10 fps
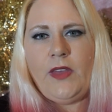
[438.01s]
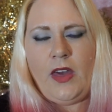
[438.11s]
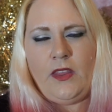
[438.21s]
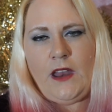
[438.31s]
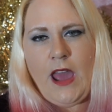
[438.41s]

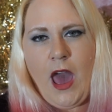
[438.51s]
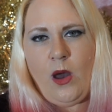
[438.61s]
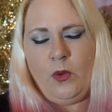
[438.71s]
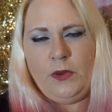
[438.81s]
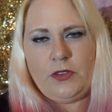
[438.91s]
and then
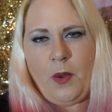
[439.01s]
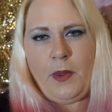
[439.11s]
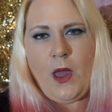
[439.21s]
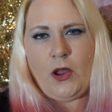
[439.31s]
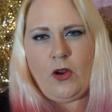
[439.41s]
how it was
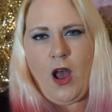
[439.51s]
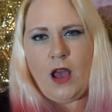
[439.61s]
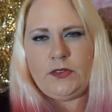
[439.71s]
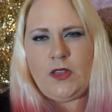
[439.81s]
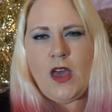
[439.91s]
coming
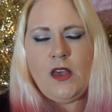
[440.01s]
across.